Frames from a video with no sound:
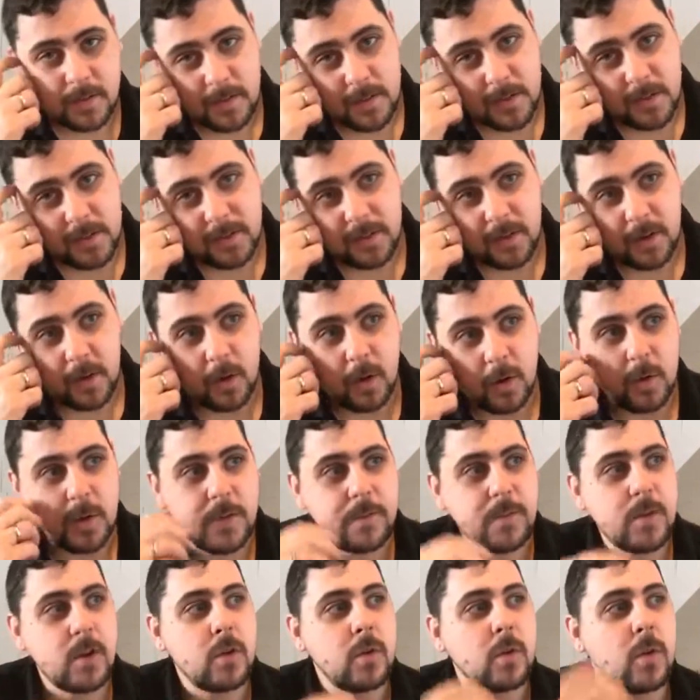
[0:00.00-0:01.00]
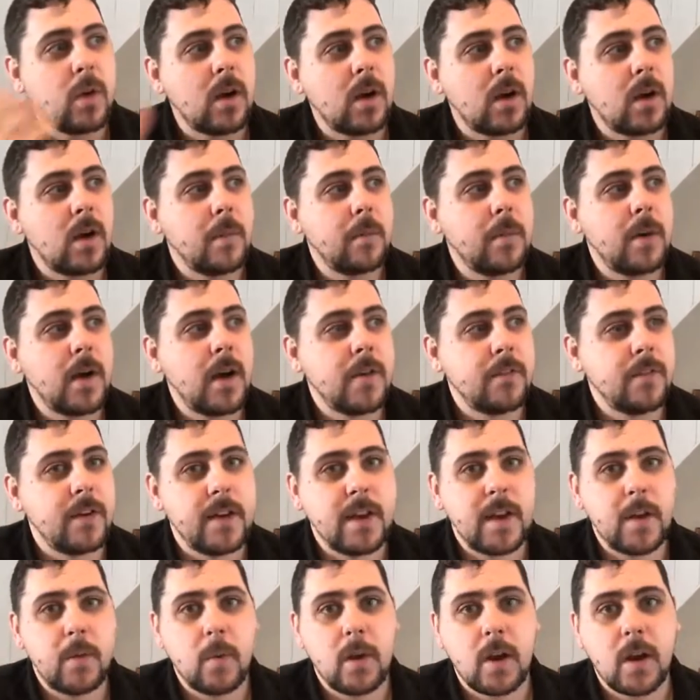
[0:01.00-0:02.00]
So if you are part of a
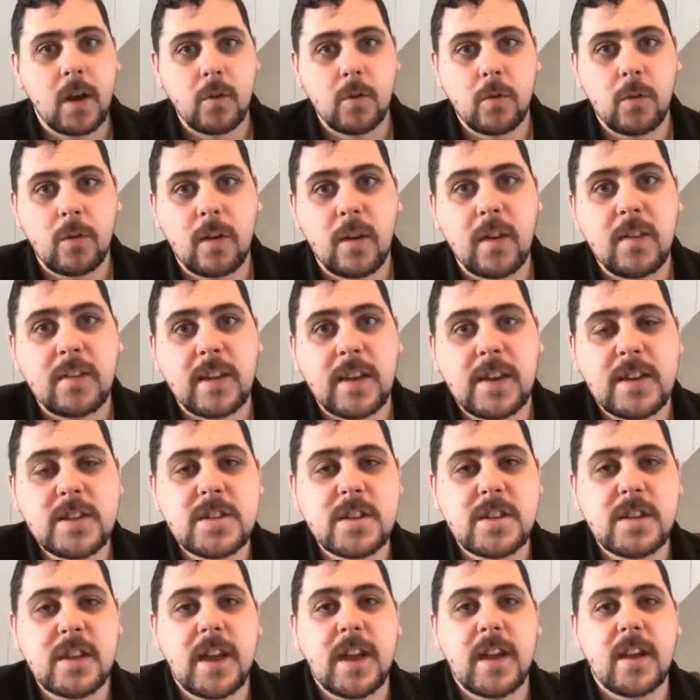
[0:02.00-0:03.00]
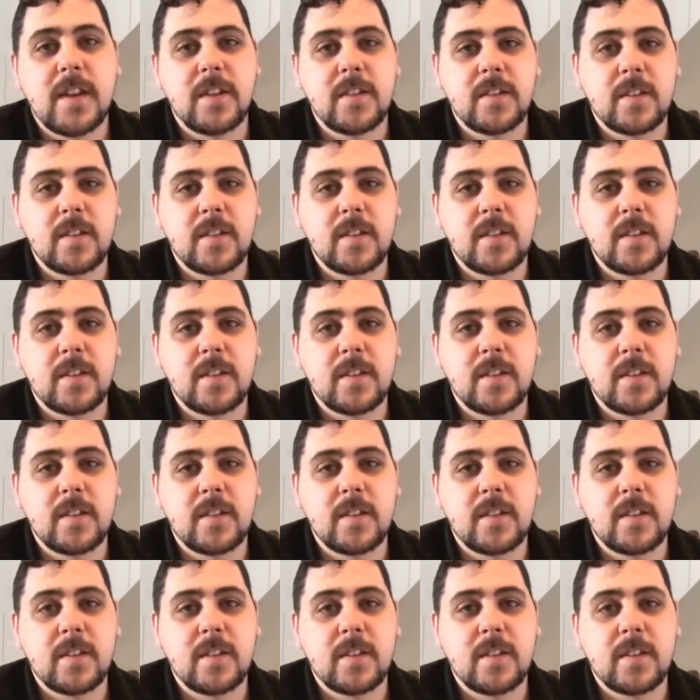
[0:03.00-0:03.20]
networking organisation and